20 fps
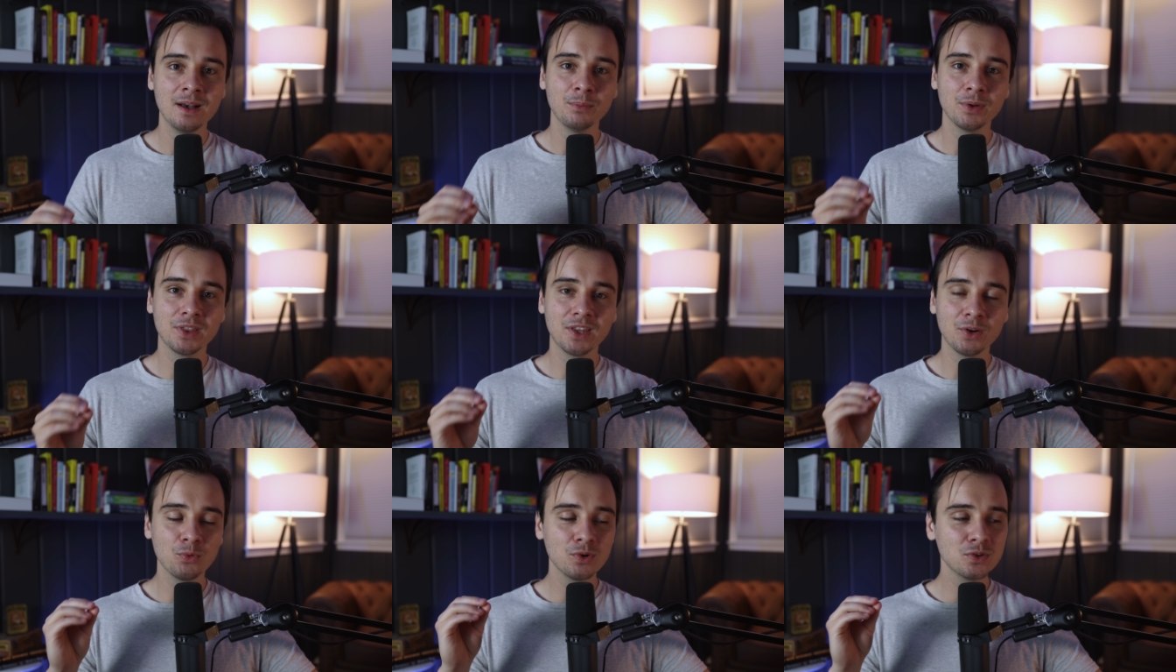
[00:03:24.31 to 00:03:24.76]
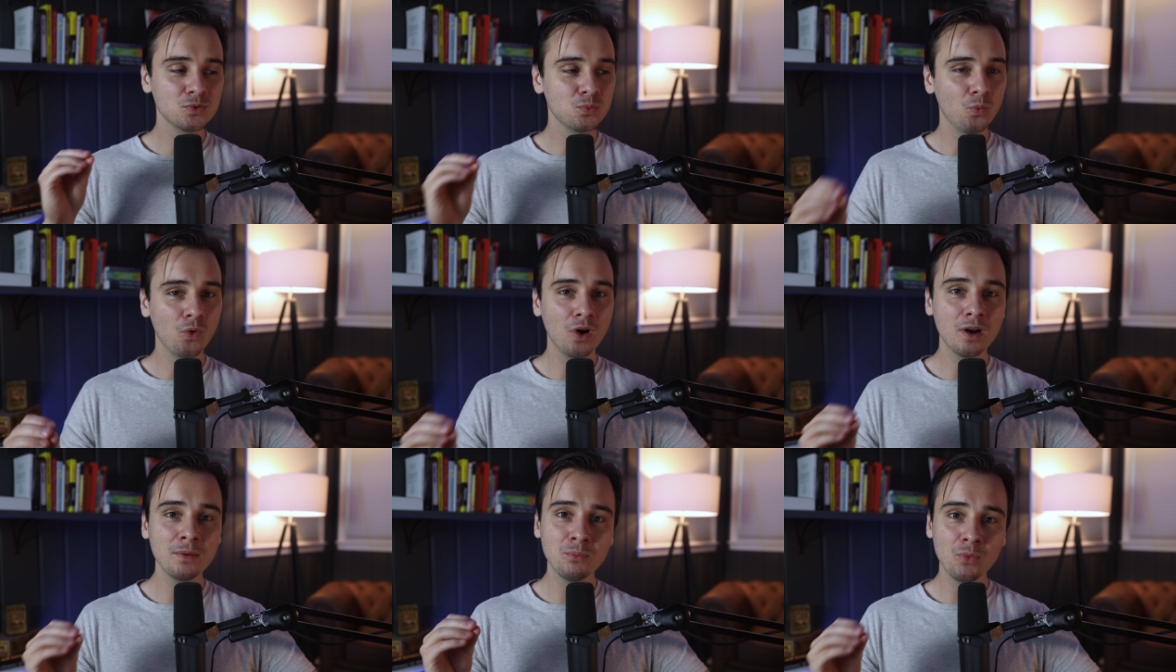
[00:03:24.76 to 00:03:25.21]
but there was
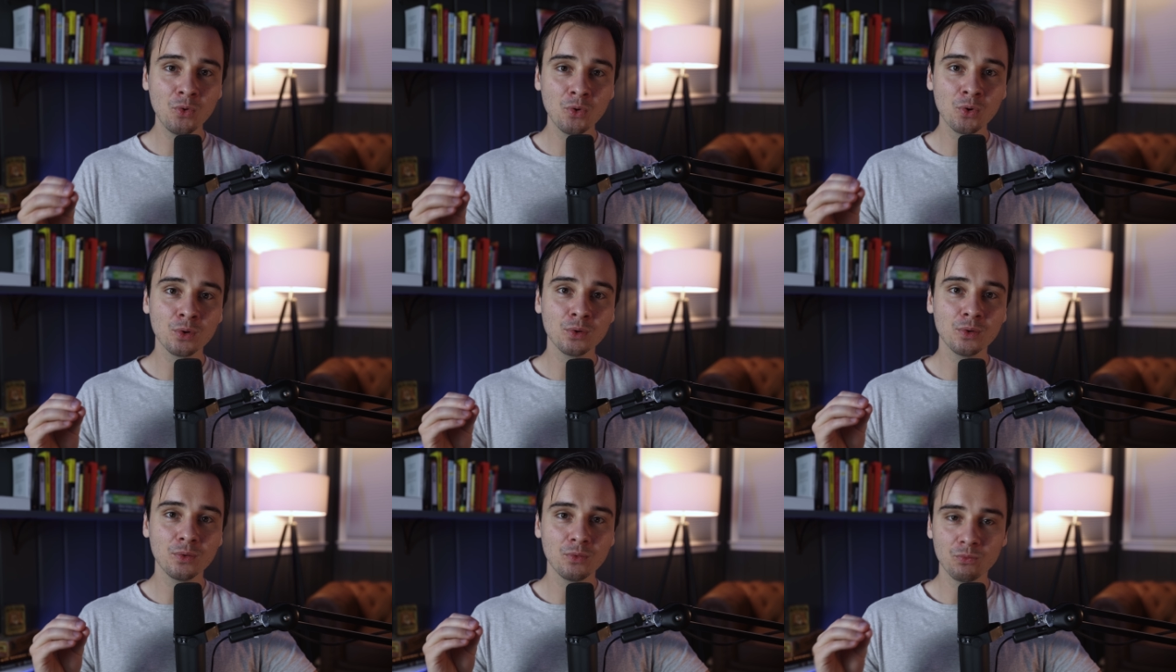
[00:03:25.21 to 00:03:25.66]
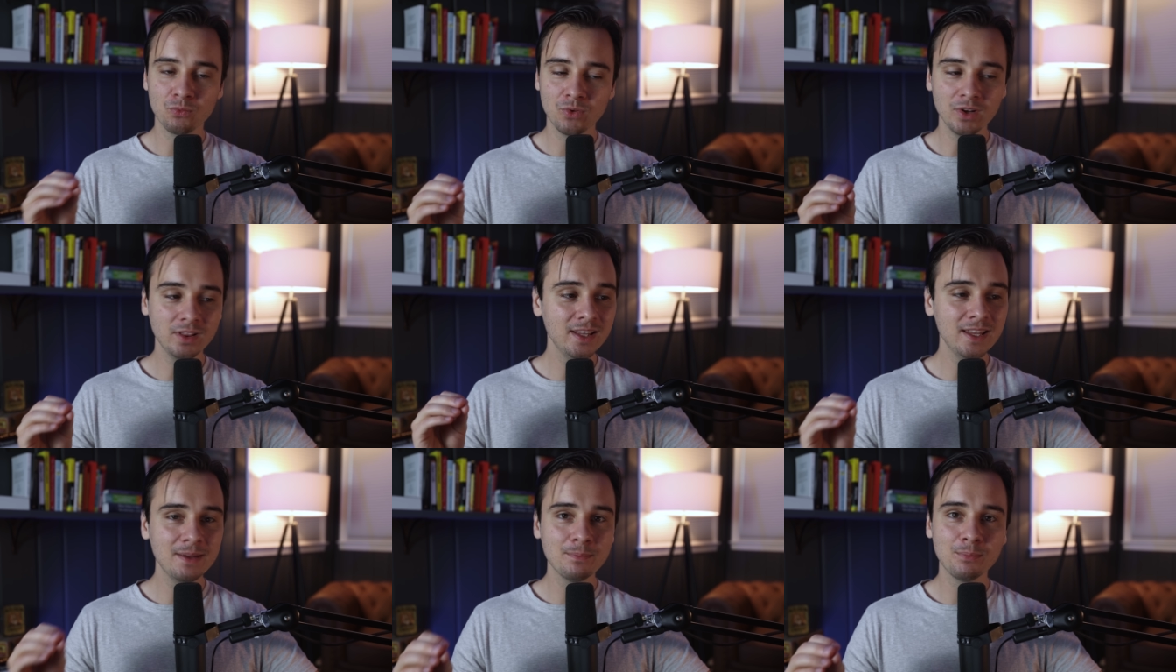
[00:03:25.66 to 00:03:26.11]
one more
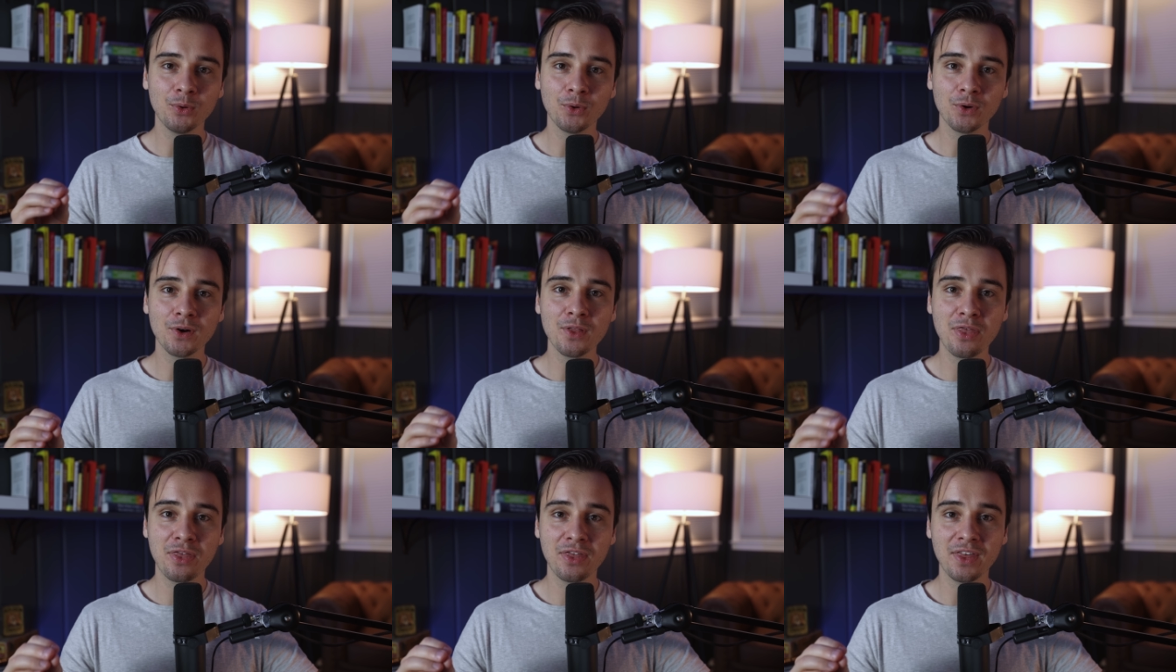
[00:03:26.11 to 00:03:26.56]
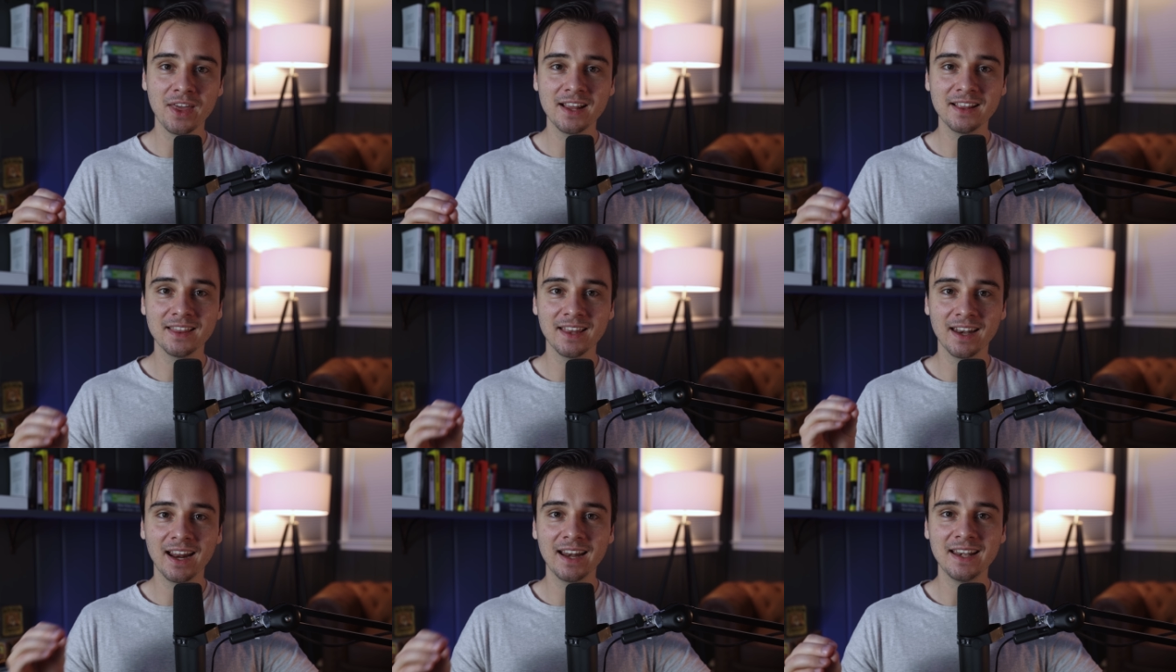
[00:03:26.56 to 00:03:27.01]
really important
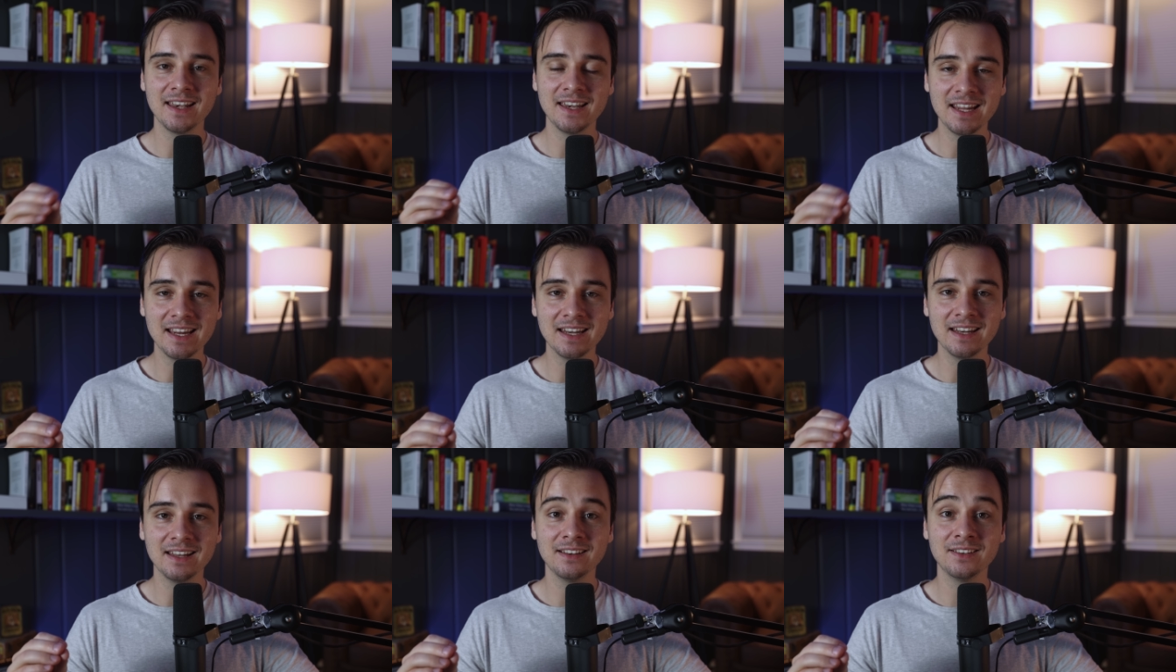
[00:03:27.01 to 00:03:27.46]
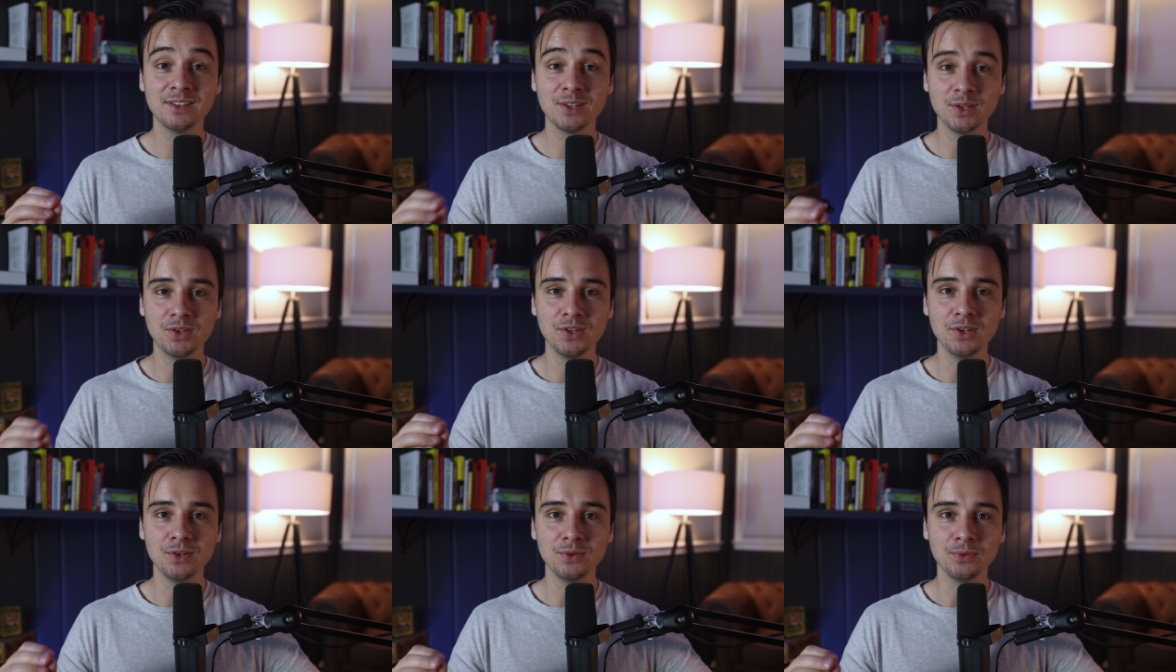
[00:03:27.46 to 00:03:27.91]
thing that I needed
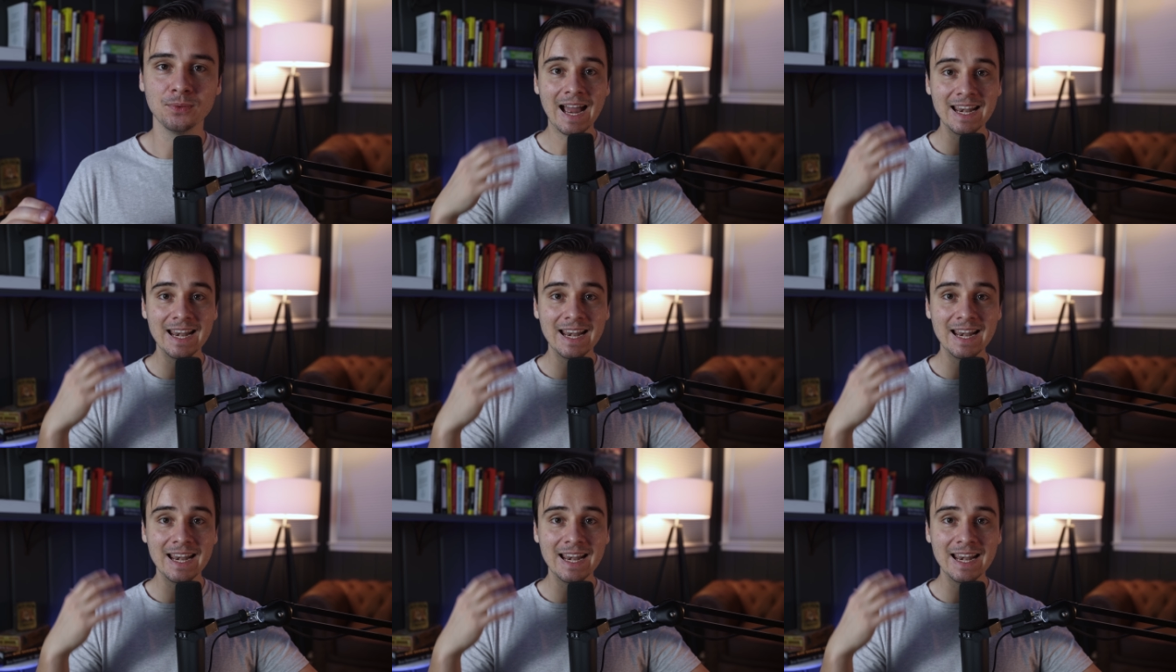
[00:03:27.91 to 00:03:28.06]
to do.